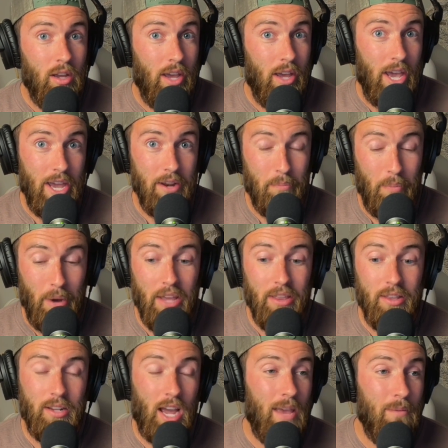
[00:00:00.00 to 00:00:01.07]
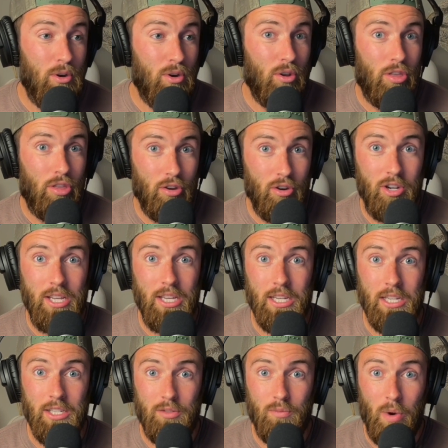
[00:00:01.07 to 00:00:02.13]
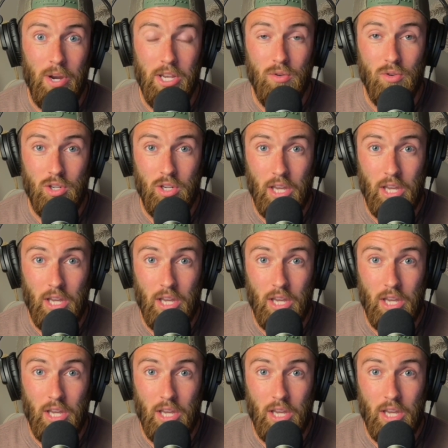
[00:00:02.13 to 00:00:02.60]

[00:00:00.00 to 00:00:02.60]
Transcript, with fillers: And by the time you're thirty is when you